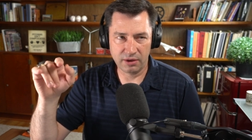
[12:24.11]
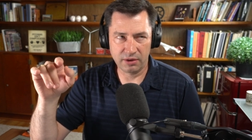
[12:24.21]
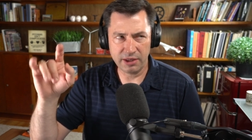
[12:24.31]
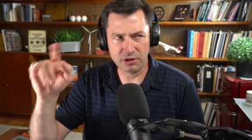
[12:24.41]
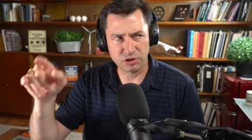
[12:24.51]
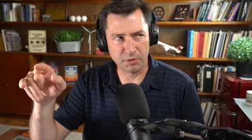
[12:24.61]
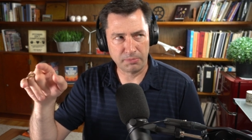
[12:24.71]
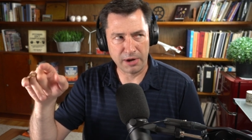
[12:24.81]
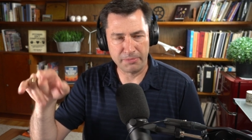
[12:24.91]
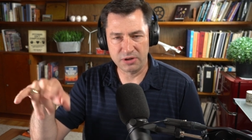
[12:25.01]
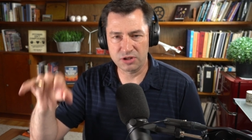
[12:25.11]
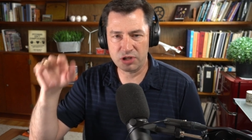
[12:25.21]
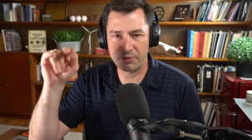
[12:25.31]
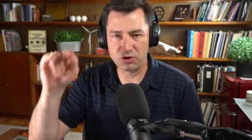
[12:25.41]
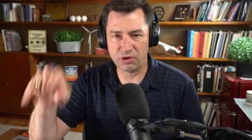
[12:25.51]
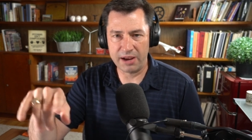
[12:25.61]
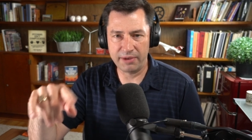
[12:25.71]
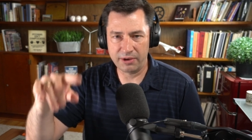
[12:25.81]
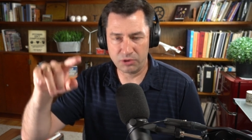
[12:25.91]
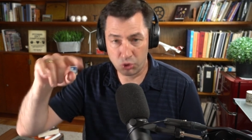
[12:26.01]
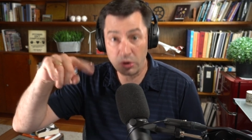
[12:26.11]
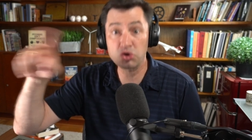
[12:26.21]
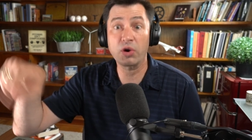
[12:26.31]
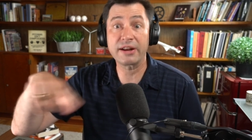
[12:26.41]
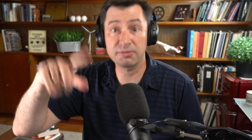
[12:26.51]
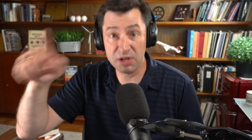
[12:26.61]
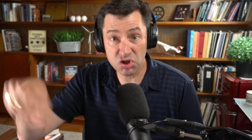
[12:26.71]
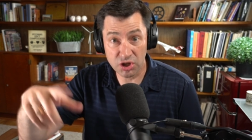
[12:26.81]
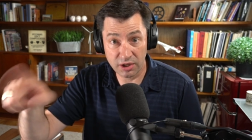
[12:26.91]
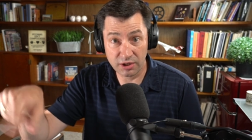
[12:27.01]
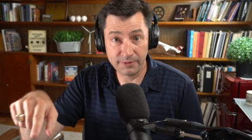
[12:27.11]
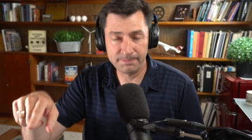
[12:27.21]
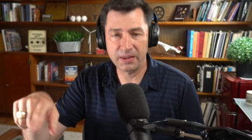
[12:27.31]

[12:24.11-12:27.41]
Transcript: I think it was turboprop engines that were driving through a transmission,